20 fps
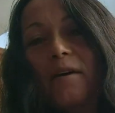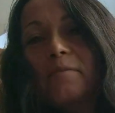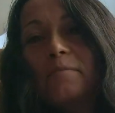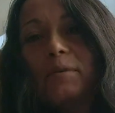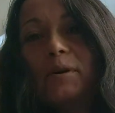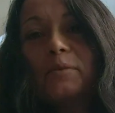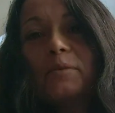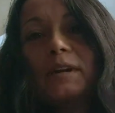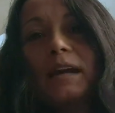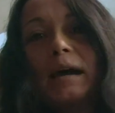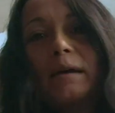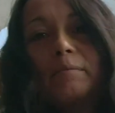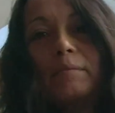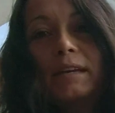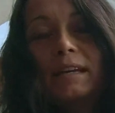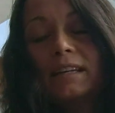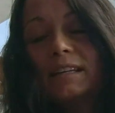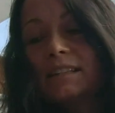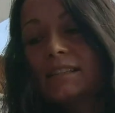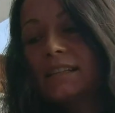But what I
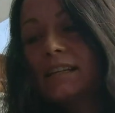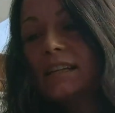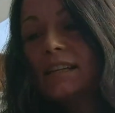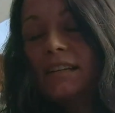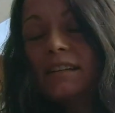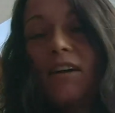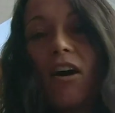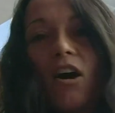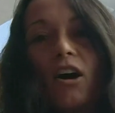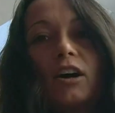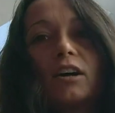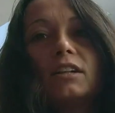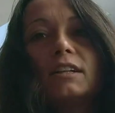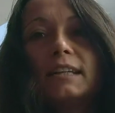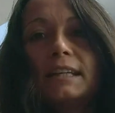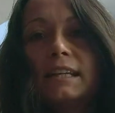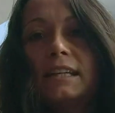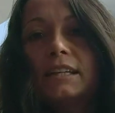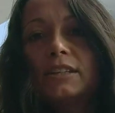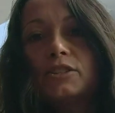mean is not
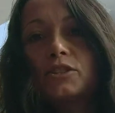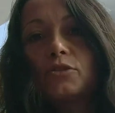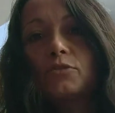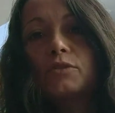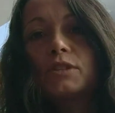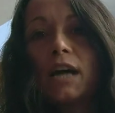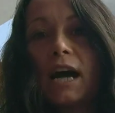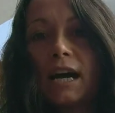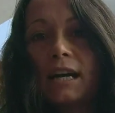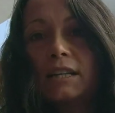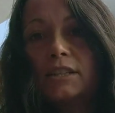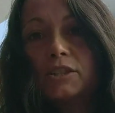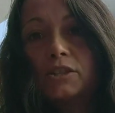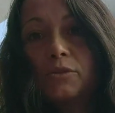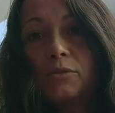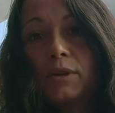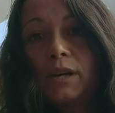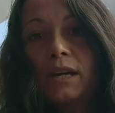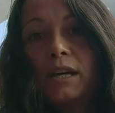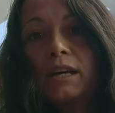clinging so tight
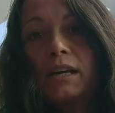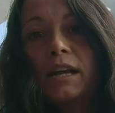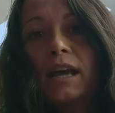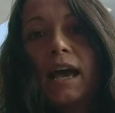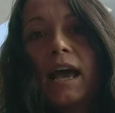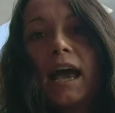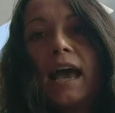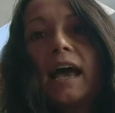to it,